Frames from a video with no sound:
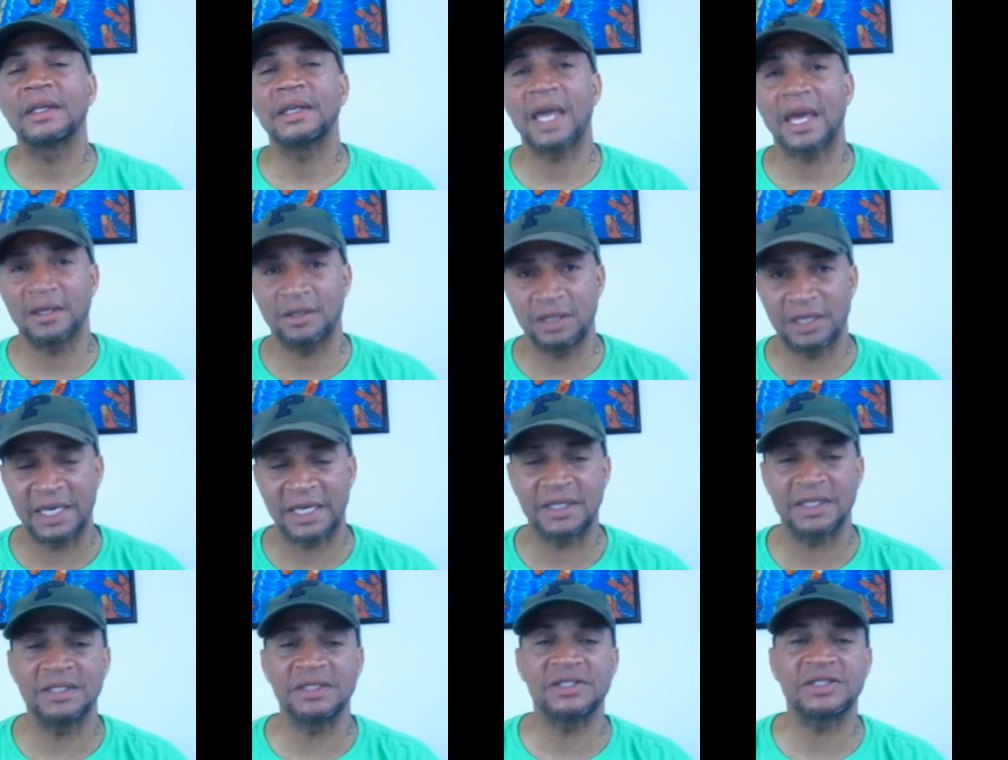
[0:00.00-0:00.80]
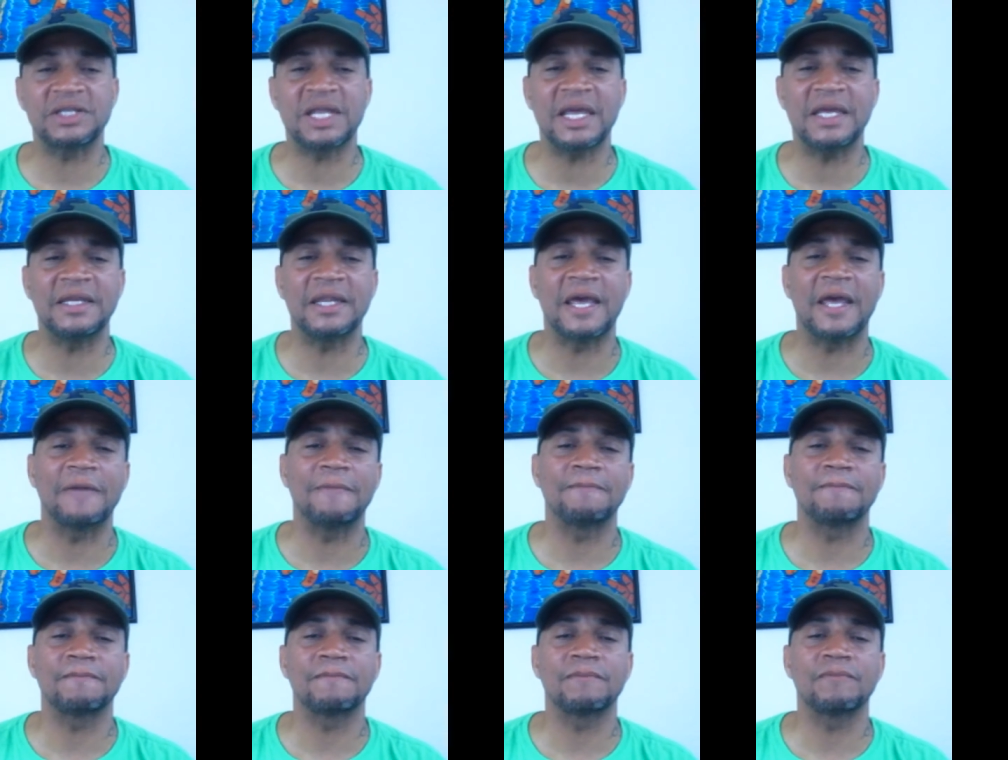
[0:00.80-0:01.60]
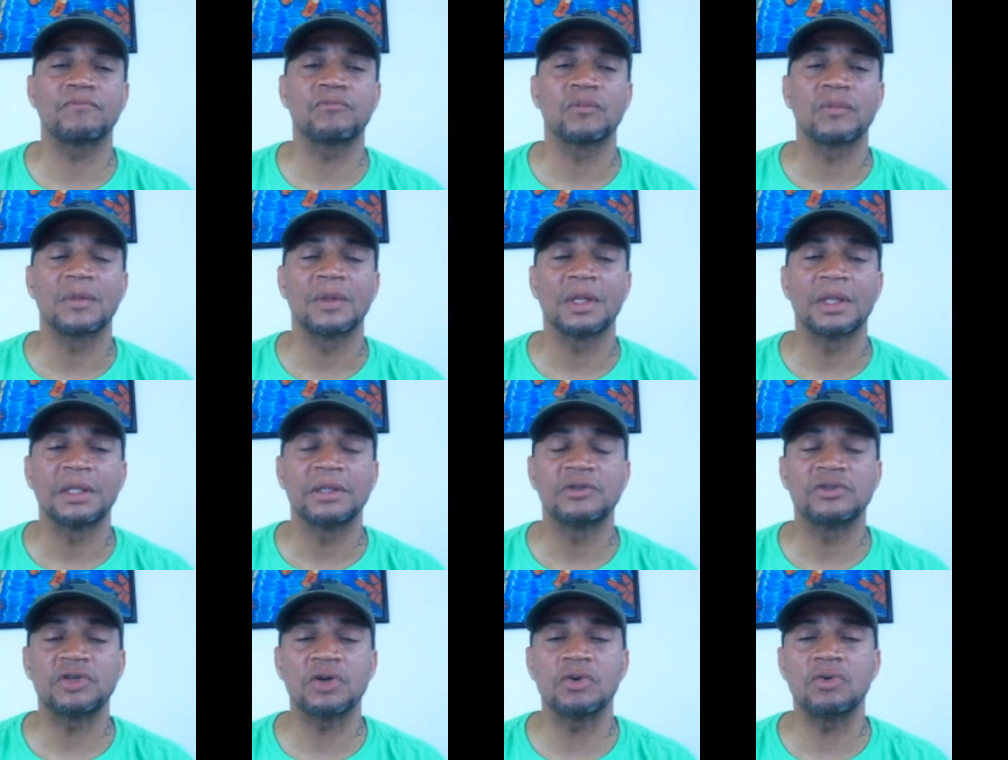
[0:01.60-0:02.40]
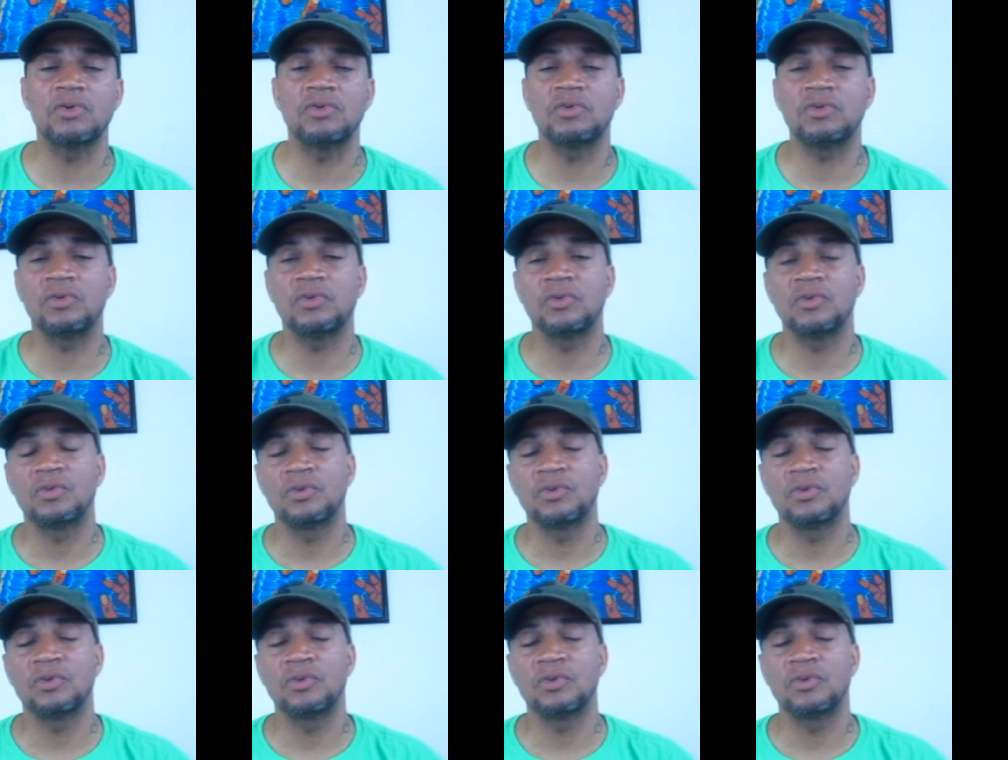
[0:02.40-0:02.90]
Now, you got to understand that. So